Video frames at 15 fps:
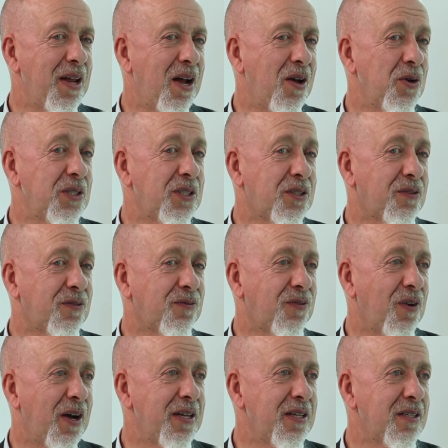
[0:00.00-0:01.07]
mean, I always
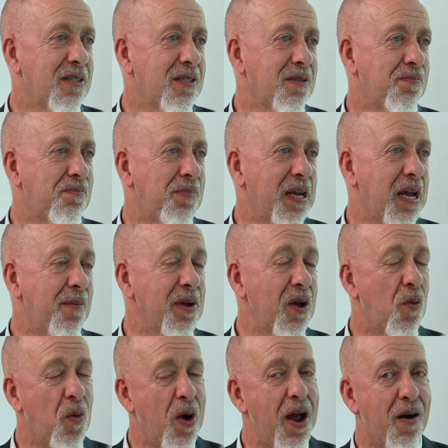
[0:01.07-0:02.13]
find becoming
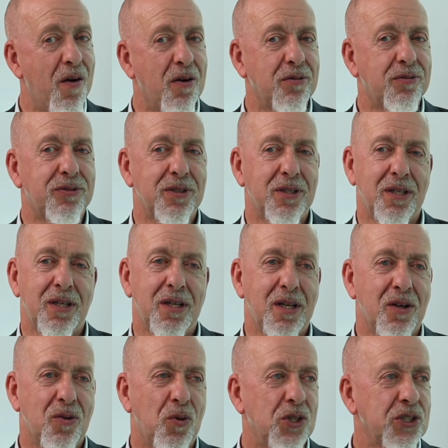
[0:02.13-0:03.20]
aware of
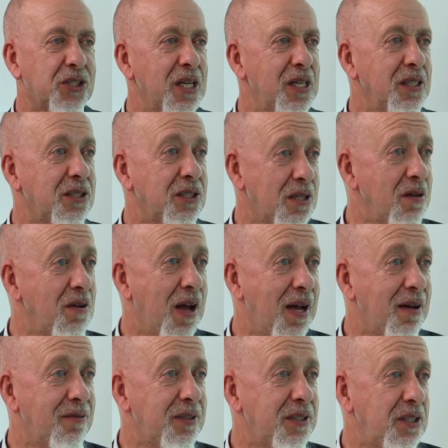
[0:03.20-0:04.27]
what skills do
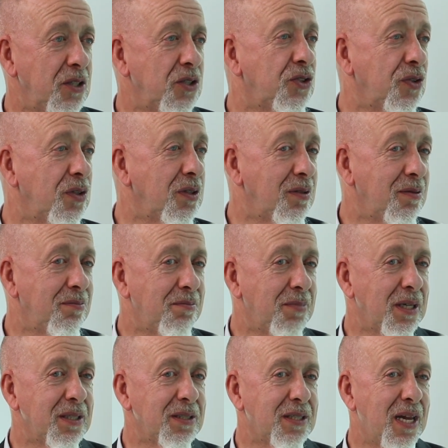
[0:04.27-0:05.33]
have is useful,
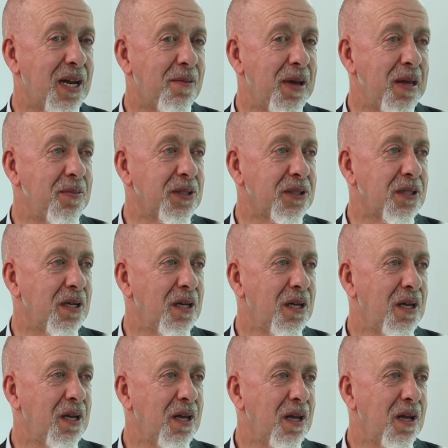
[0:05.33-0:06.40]
because then I'm able to,
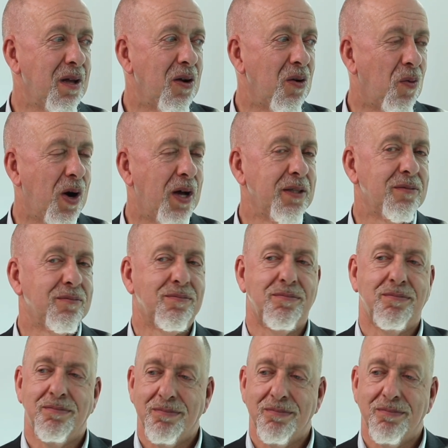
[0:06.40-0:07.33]
one,